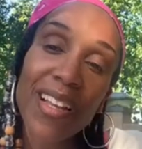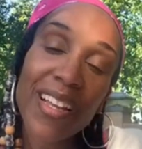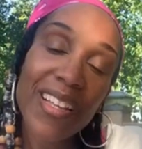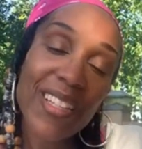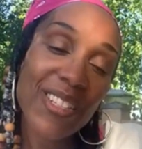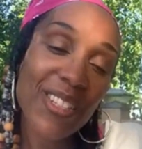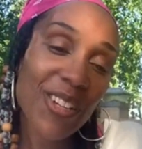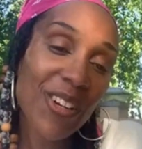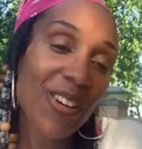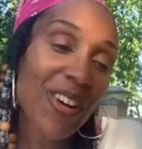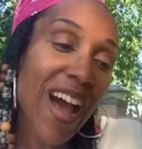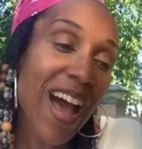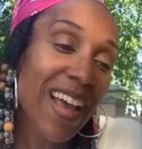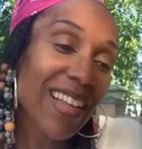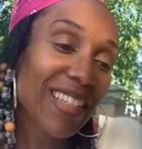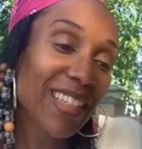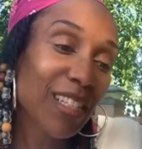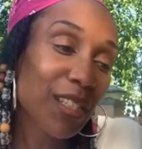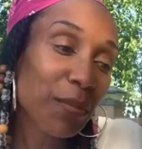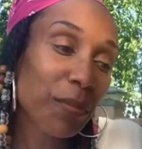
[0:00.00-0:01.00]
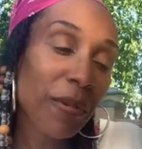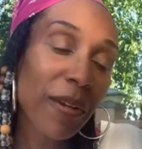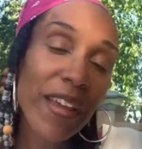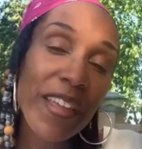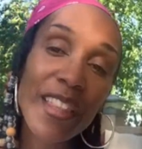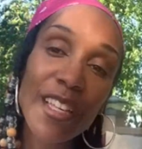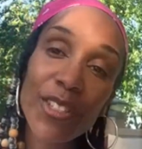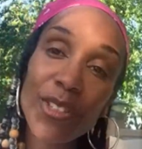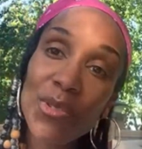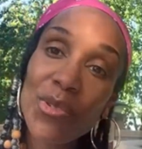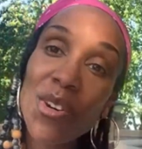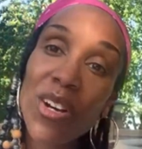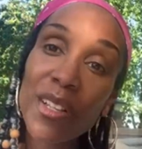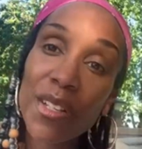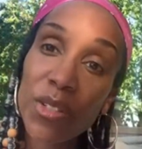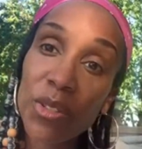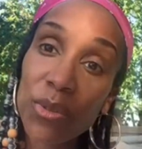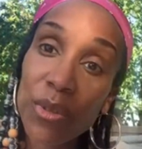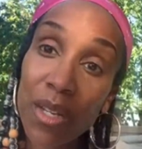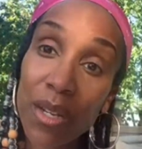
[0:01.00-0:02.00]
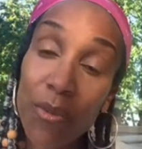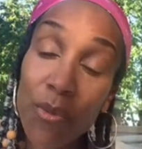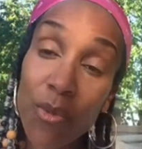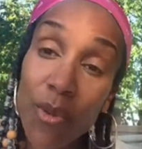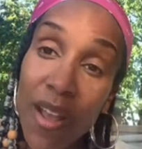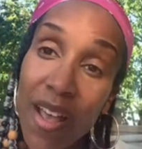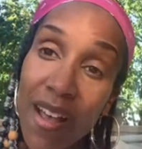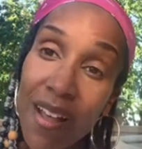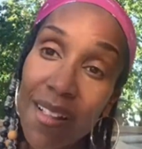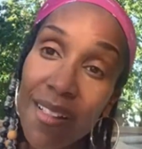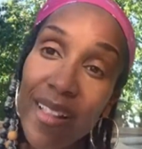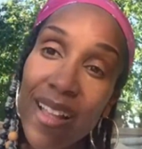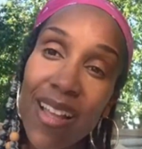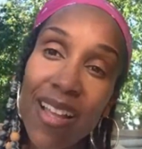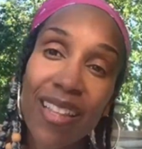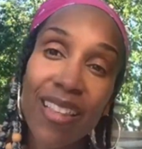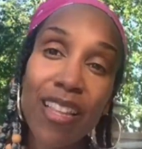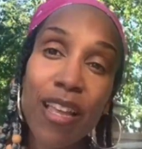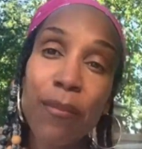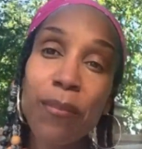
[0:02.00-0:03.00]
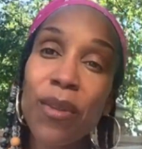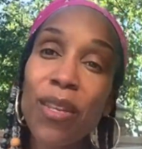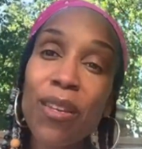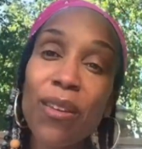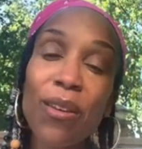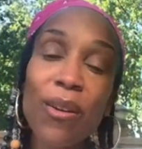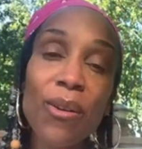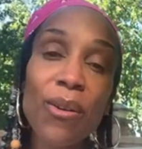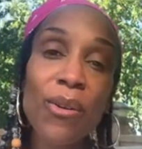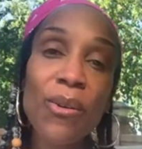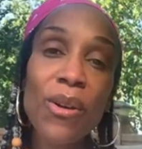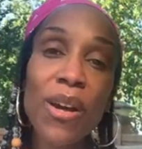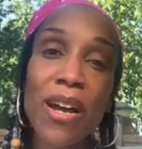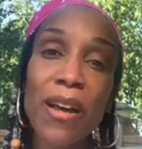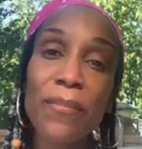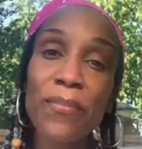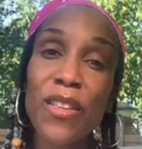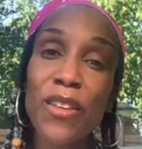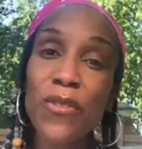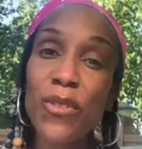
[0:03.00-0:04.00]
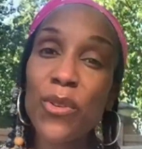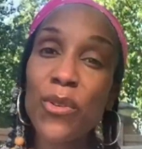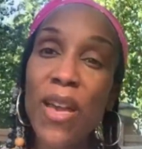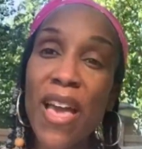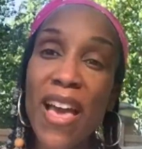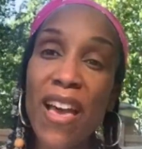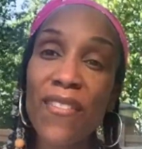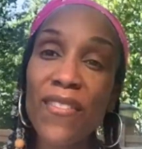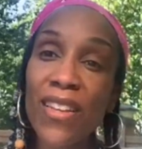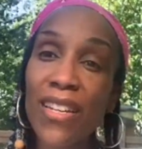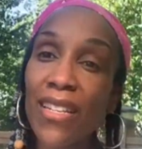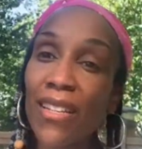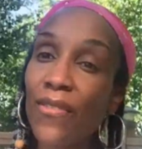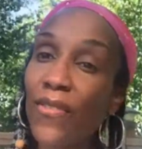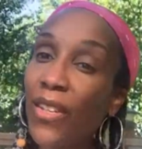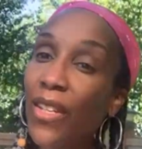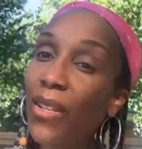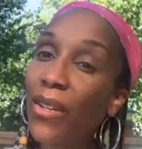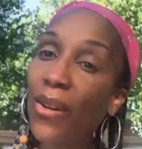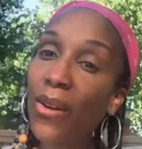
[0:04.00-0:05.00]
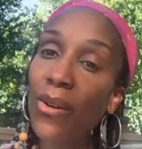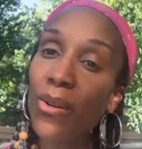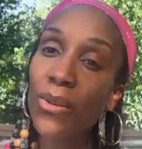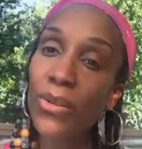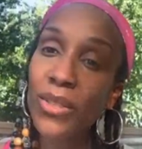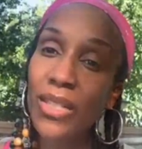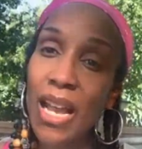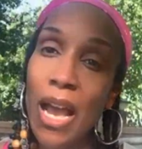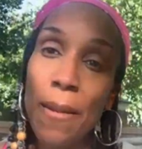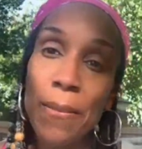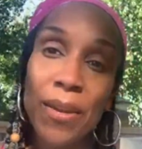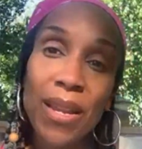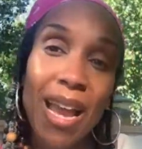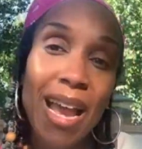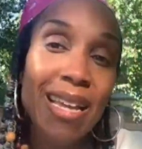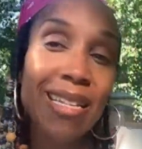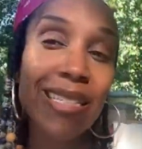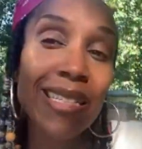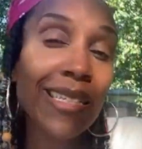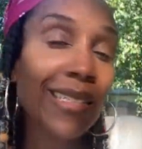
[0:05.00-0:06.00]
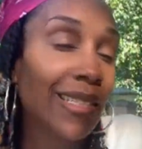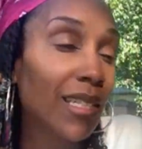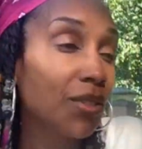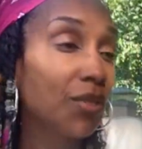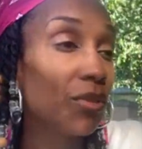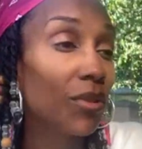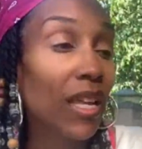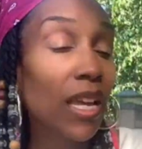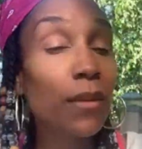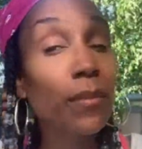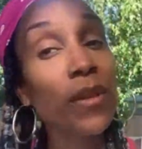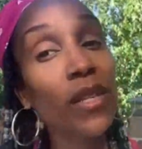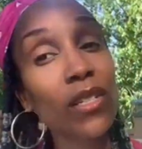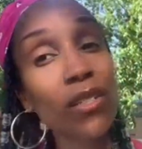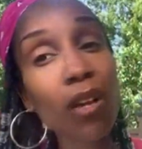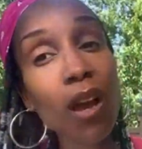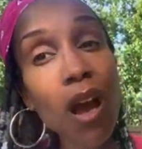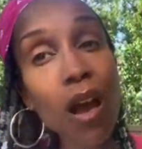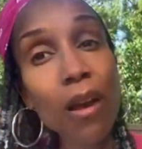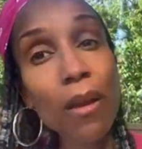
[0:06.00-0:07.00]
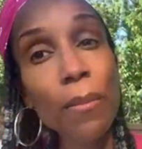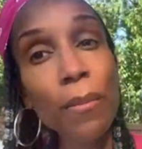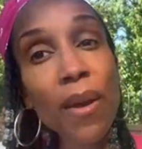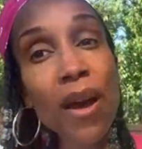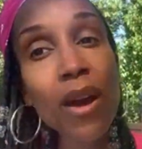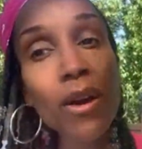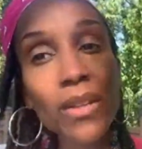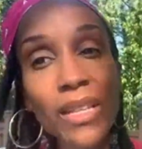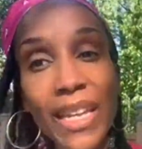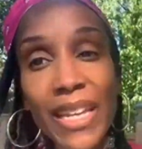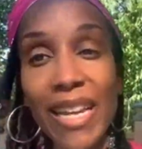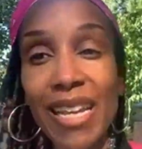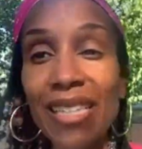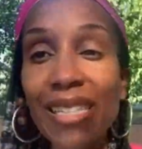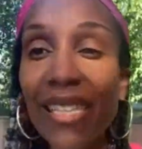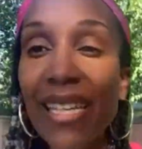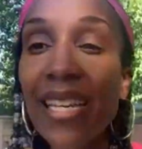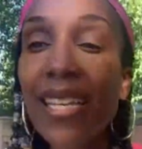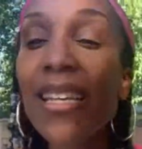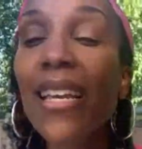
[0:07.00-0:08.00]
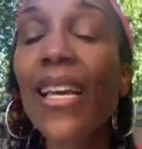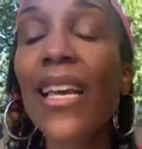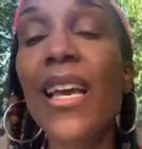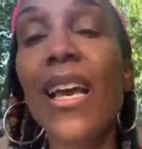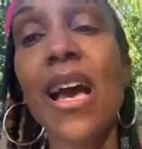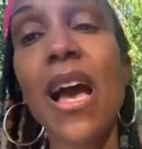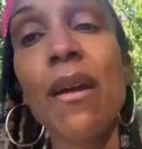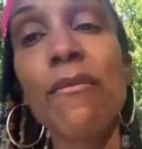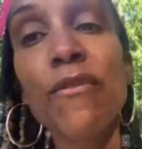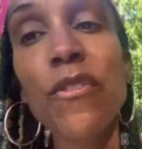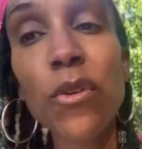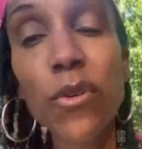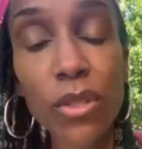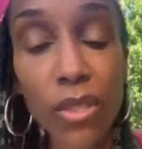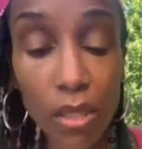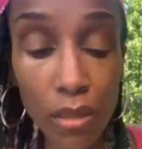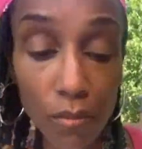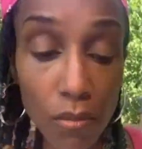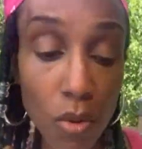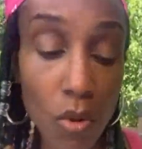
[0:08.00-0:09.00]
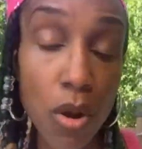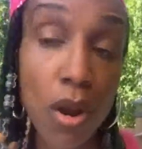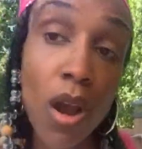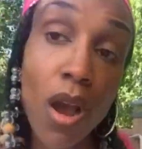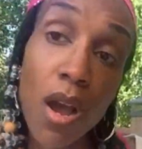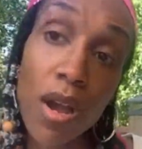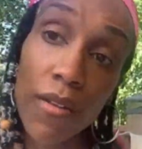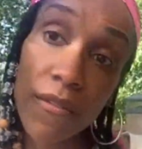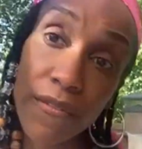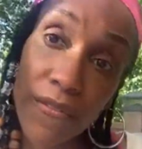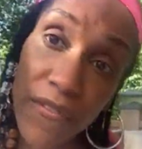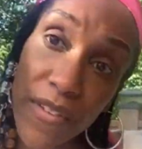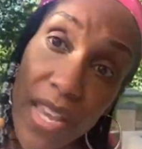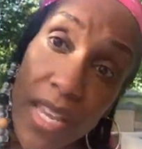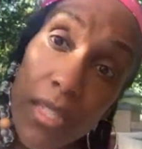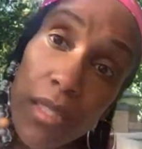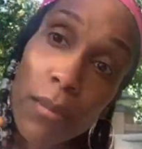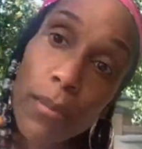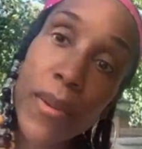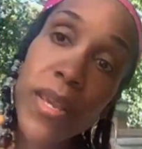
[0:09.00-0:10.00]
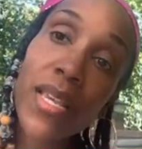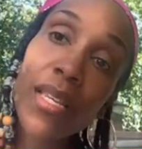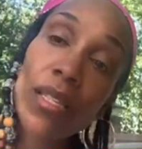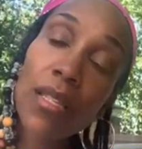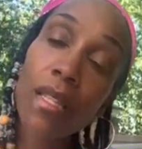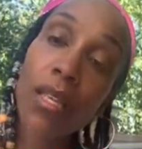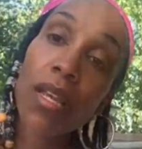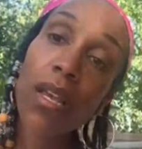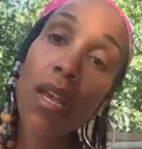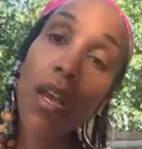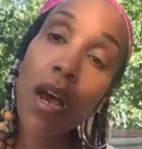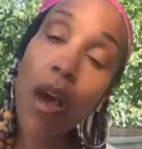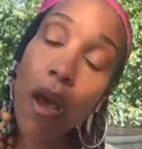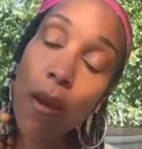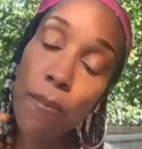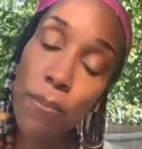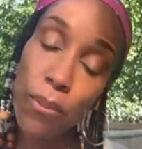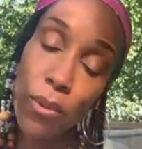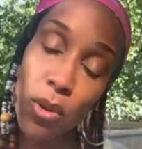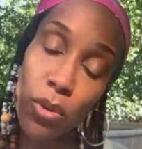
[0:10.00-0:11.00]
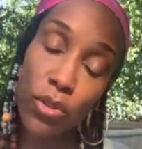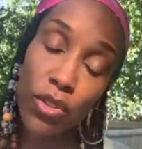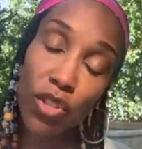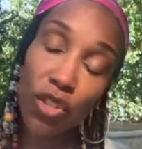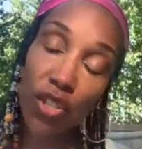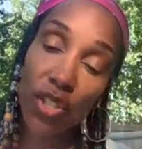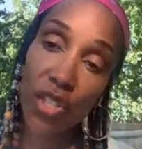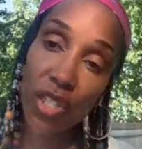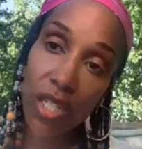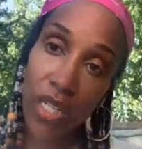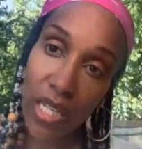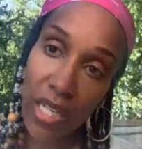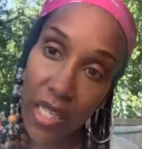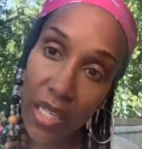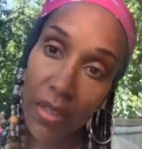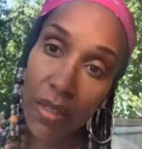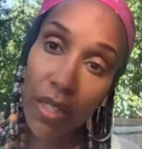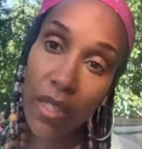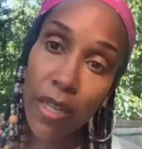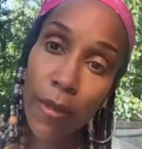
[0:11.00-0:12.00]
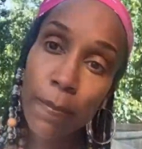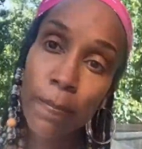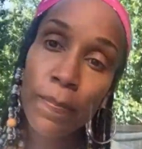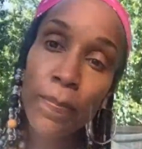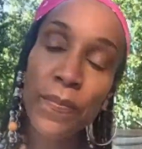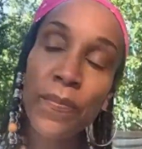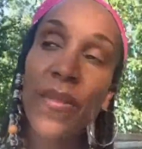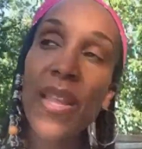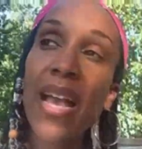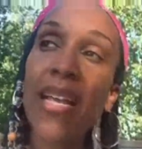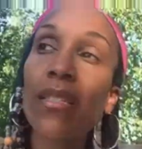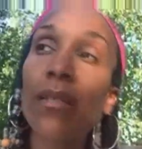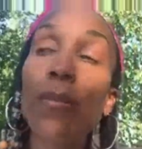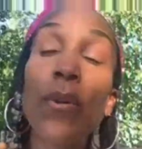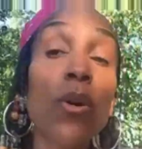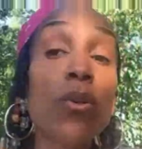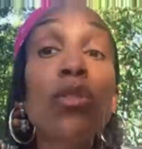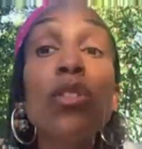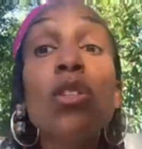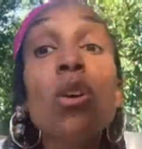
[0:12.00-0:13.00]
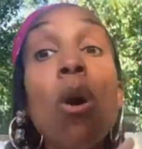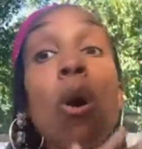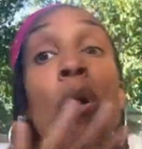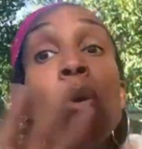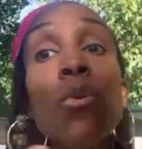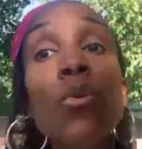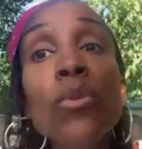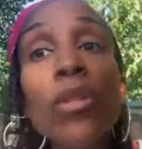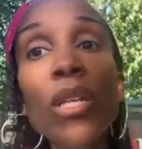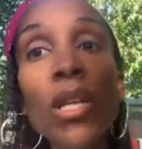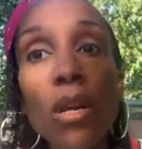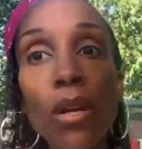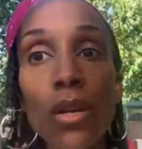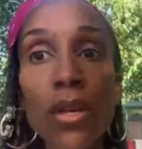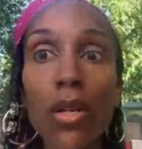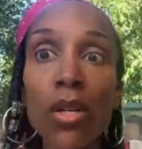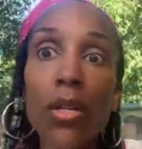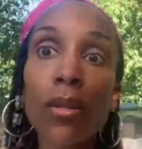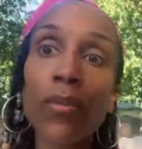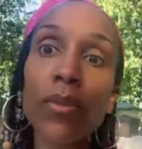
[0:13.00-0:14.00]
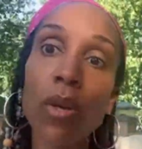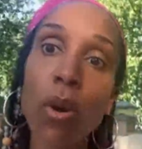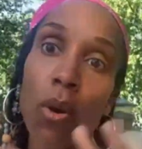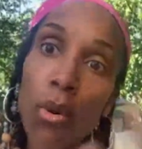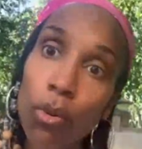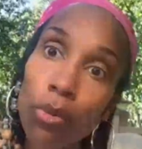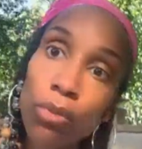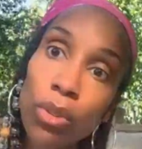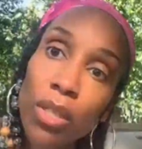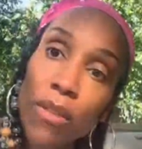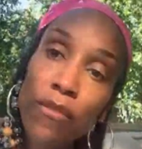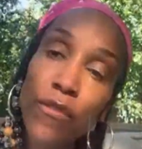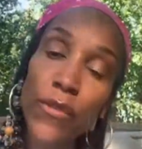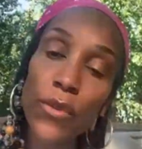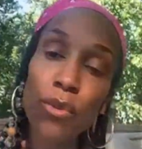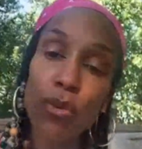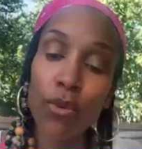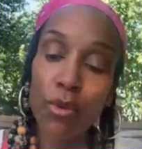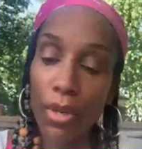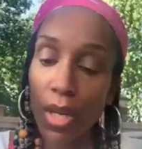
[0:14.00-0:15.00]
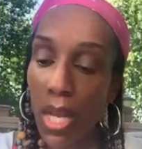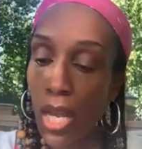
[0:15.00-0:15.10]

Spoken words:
So I just pray that you all are doing well. Let me know if you have any video topic ideas that you'd like me to talk about. Like I said, I'm focusing more on faith-based approach to healing, as opposed to only herbs, only food.